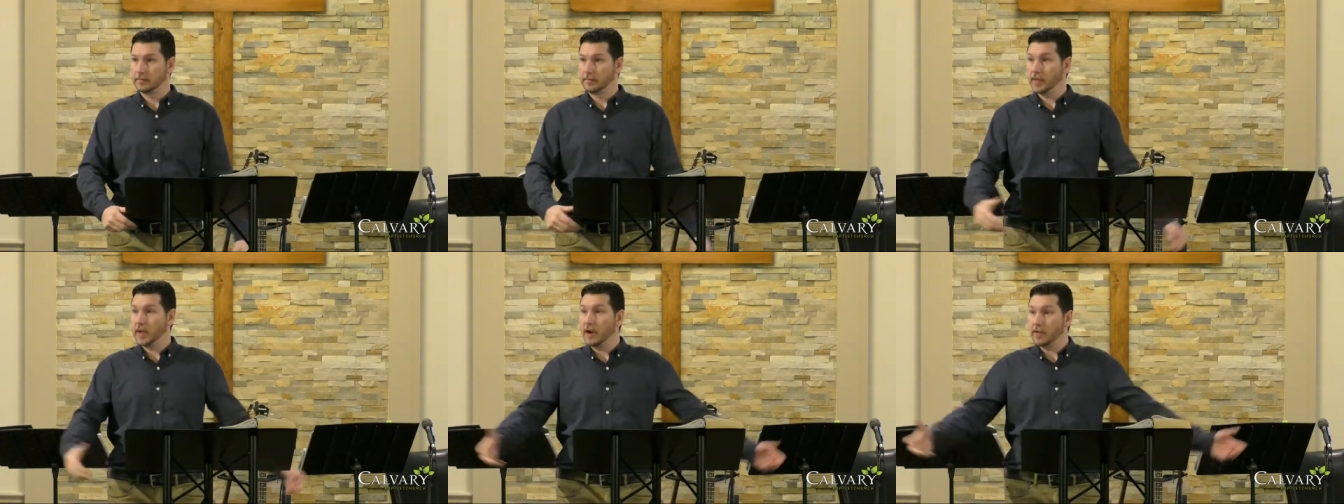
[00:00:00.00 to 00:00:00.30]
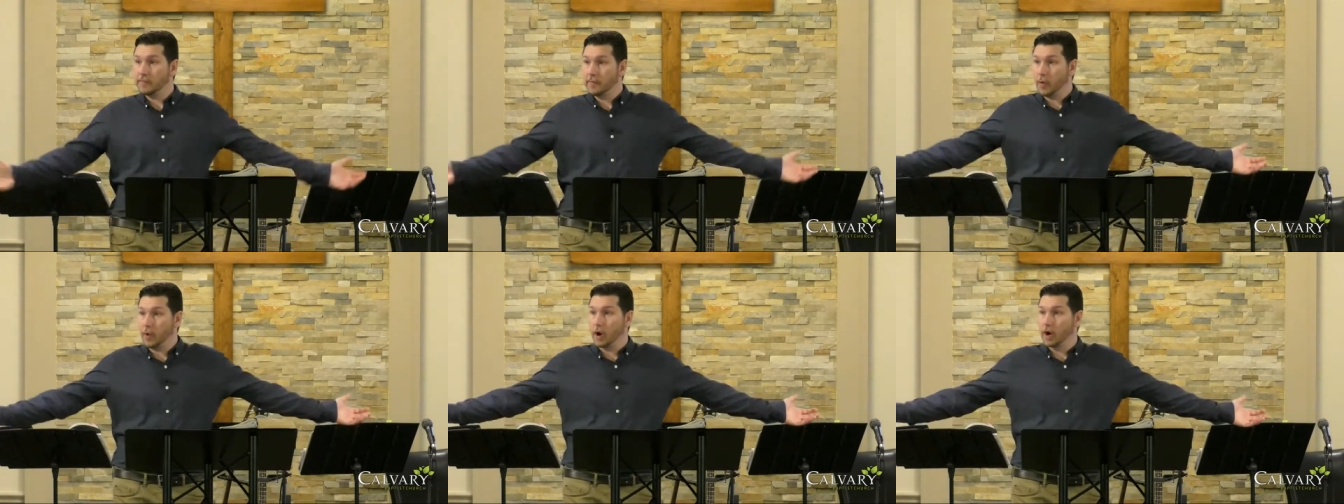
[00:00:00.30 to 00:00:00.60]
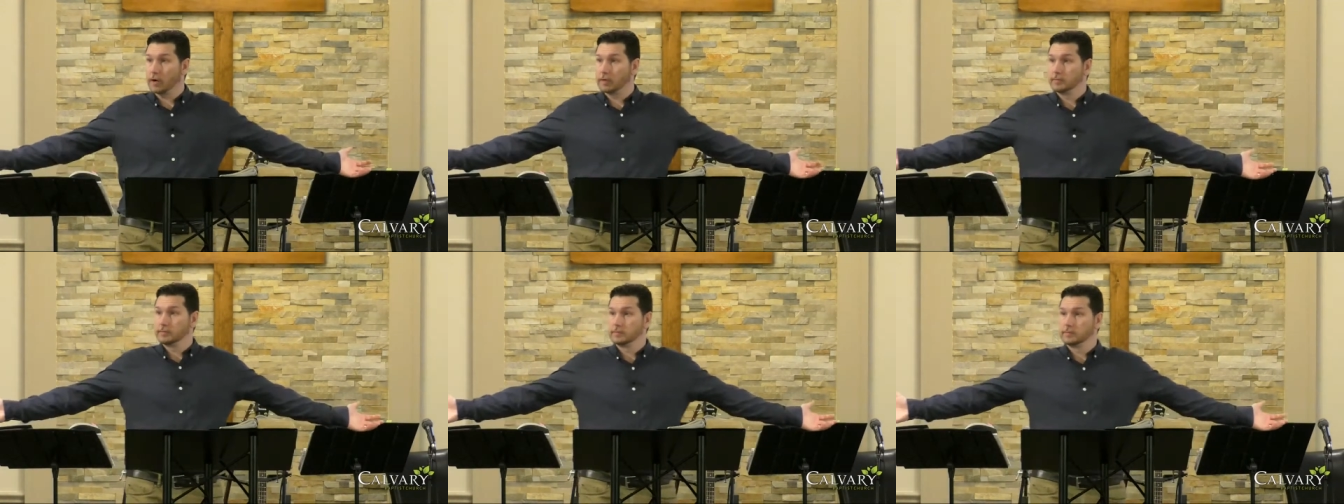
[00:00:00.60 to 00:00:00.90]
Therefore.
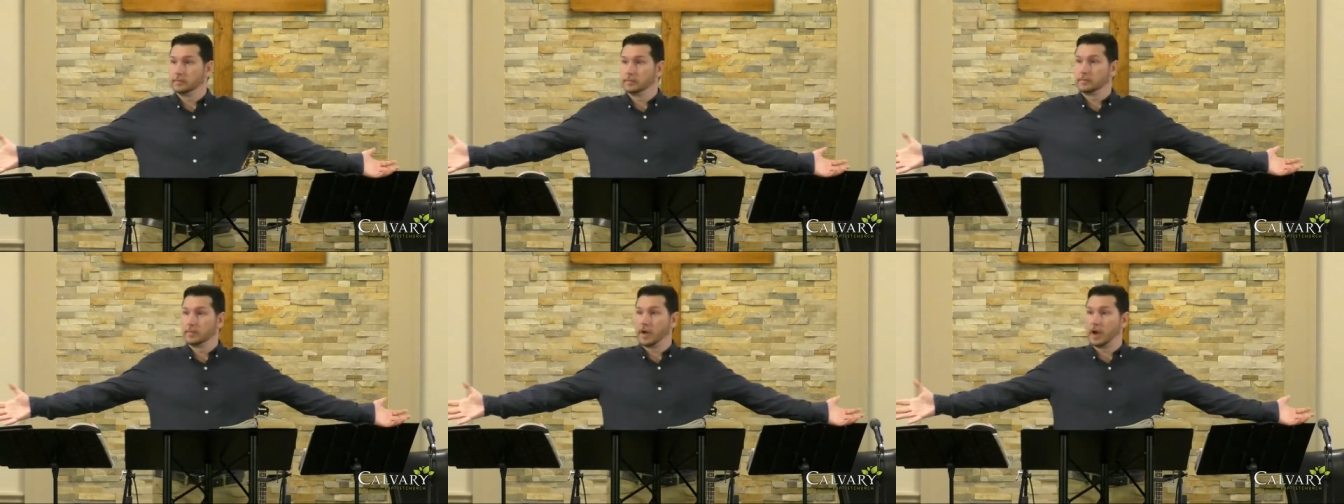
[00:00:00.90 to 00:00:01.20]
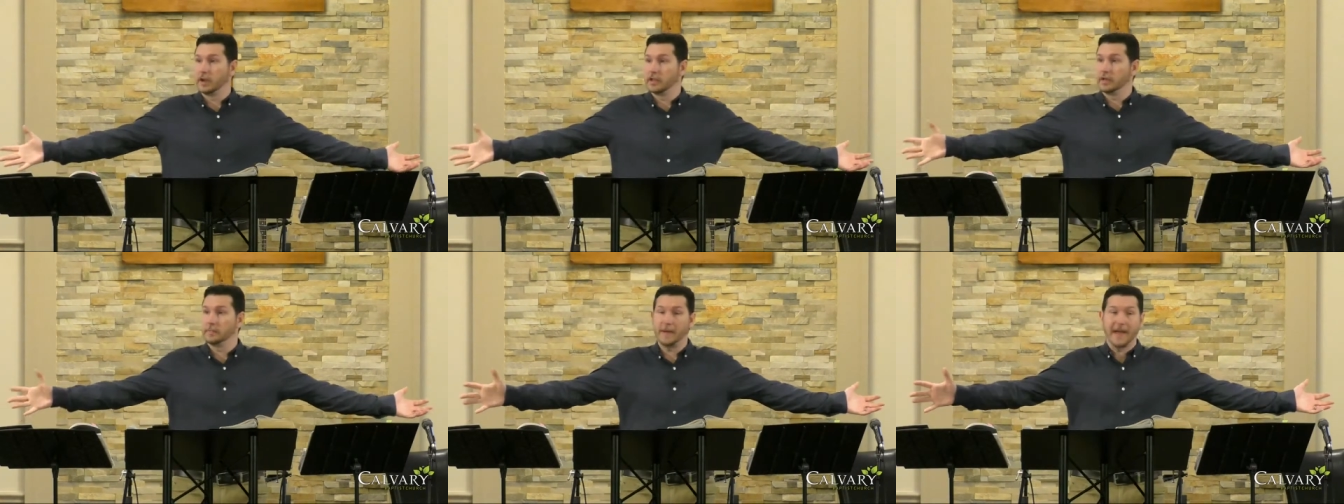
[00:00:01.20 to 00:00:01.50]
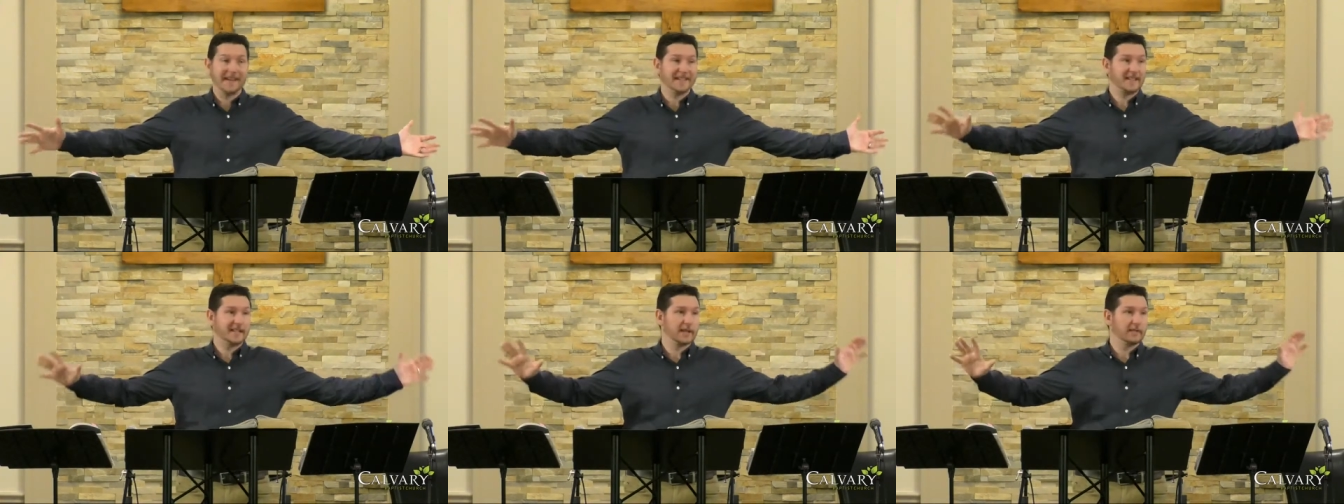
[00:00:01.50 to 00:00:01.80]
On the
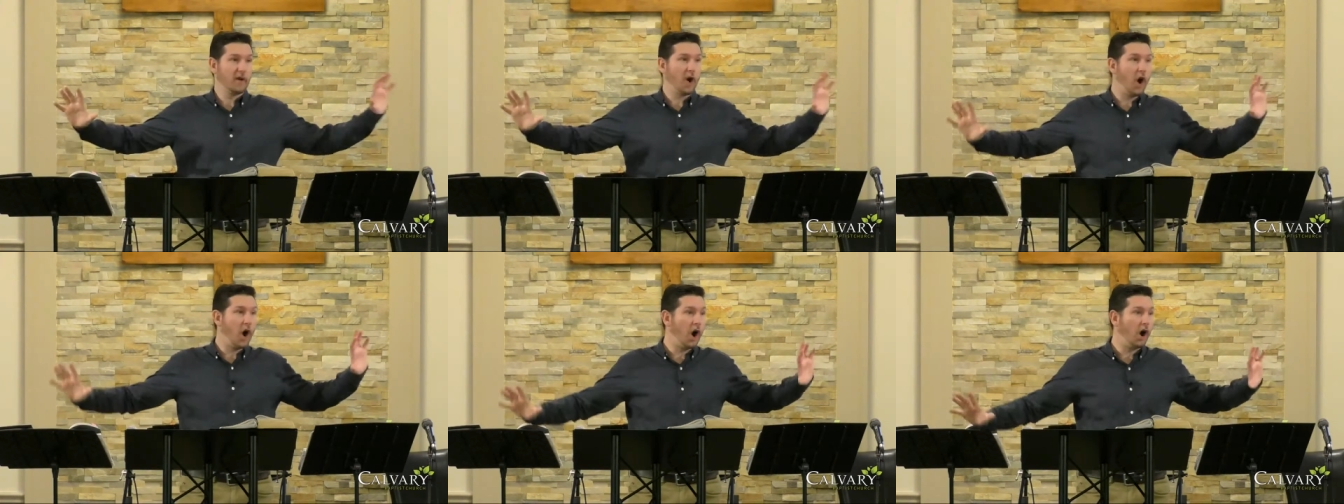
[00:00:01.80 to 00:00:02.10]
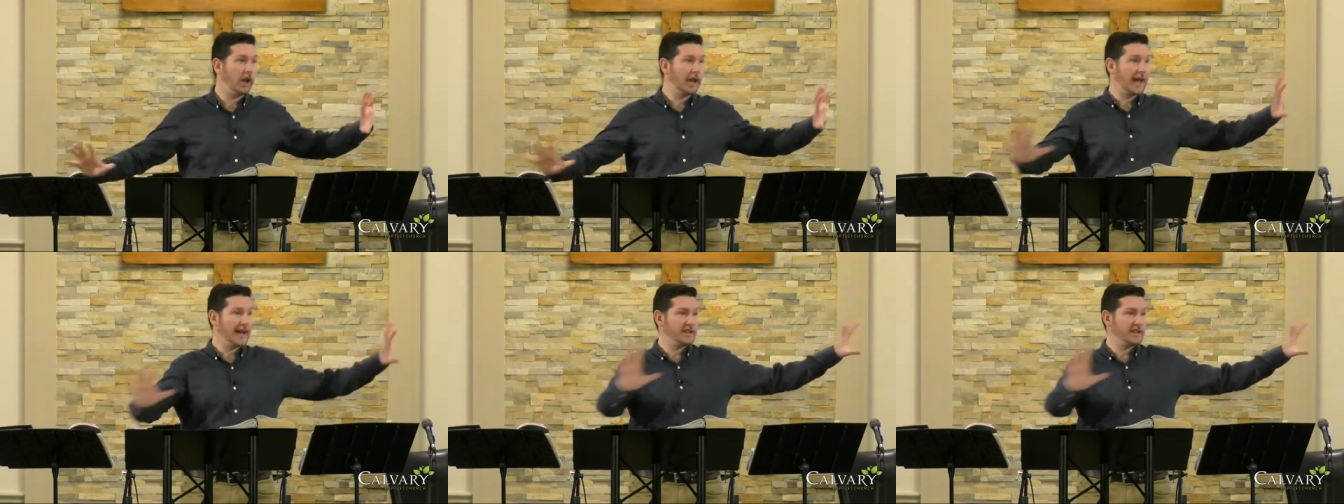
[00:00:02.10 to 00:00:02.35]
basis of all